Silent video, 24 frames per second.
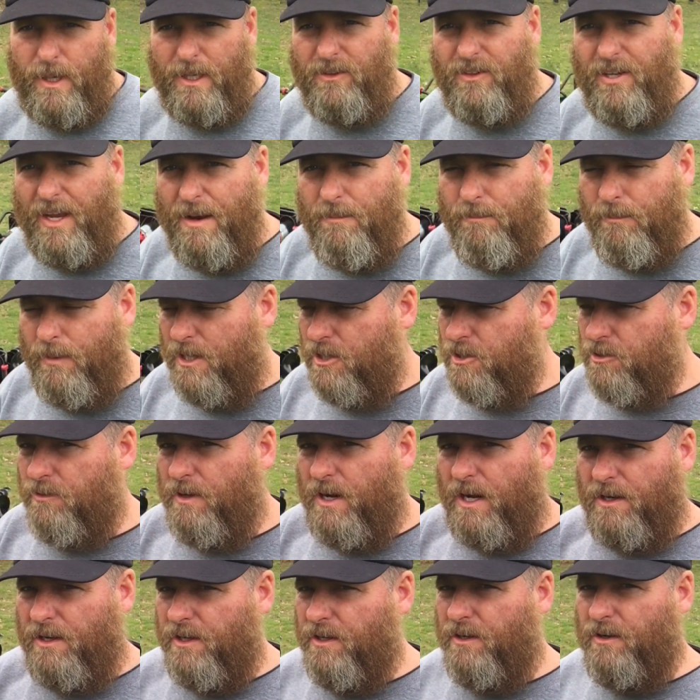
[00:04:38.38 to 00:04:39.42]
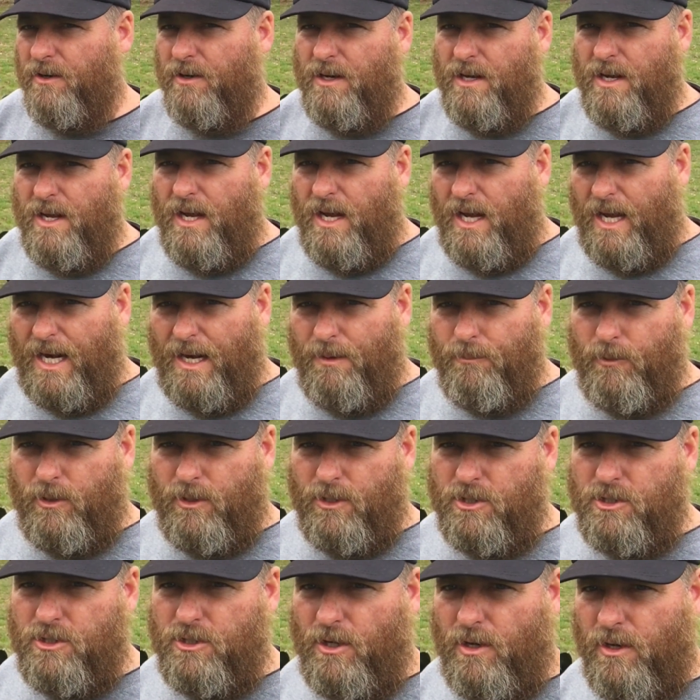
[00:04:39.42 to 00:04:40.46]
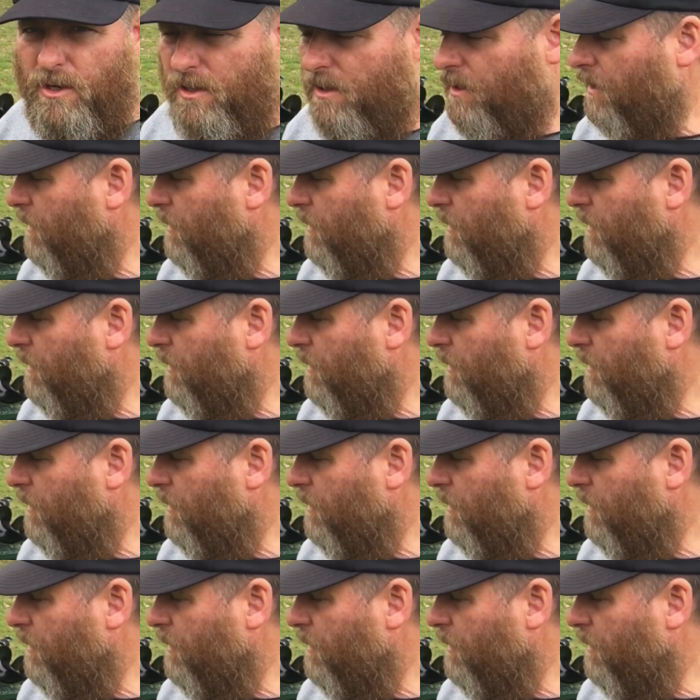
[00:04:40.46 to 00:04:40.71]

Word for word: my tape measure out here and I'm gonna show you